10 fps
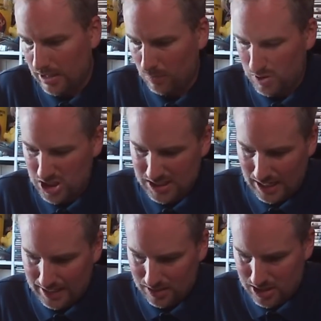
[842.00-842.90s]
which is
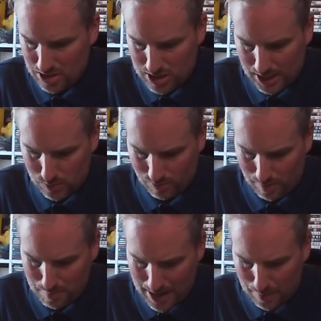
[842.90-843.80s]
gutting because it usually comes with
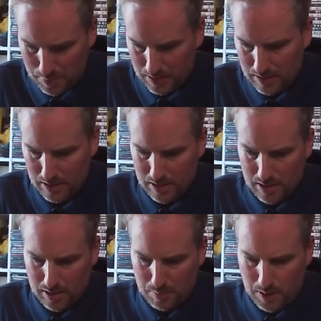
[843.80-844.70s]
a map.
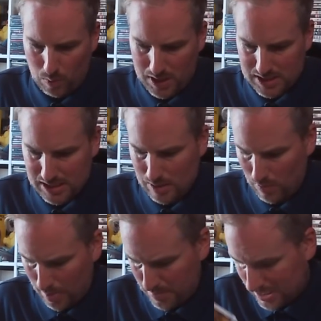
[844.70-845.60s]
But we'll see
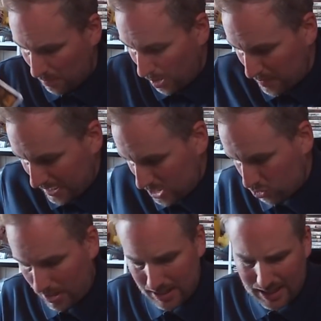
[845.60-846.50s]
what happens. That might be getting
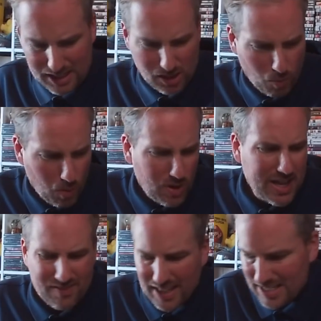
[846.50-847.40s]
traded in. So I will
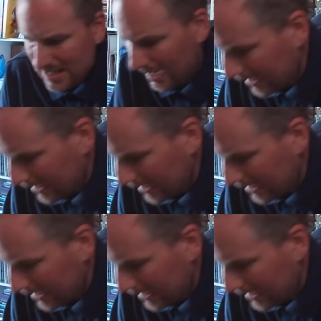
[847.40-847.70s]
leave these down